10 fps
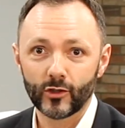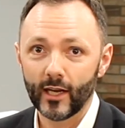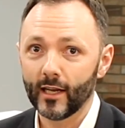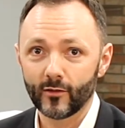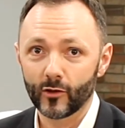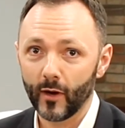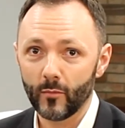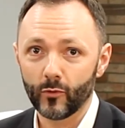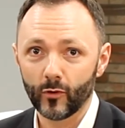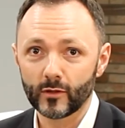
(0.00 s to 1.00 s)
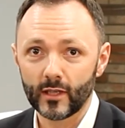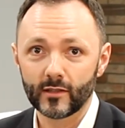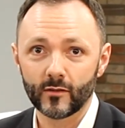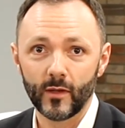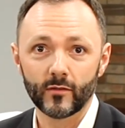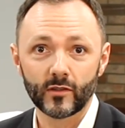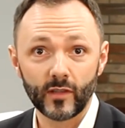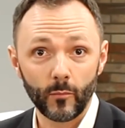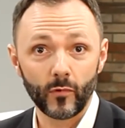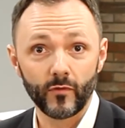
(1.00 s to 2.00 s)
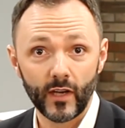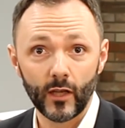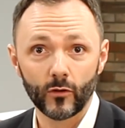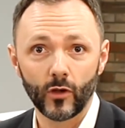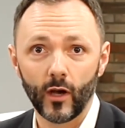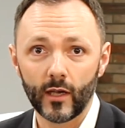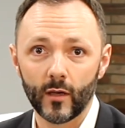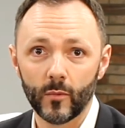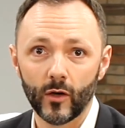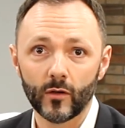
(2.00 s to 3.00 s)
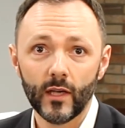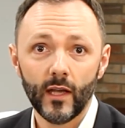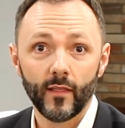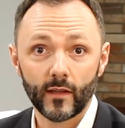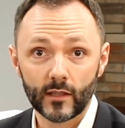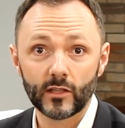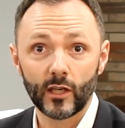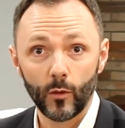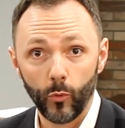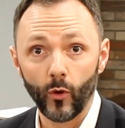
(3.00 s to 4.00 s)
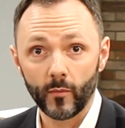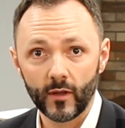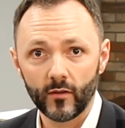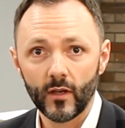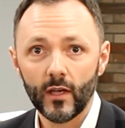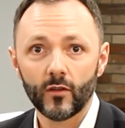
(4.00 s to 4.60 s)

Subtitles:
Shane has a great process. We have a separate video talking about the listing appointment.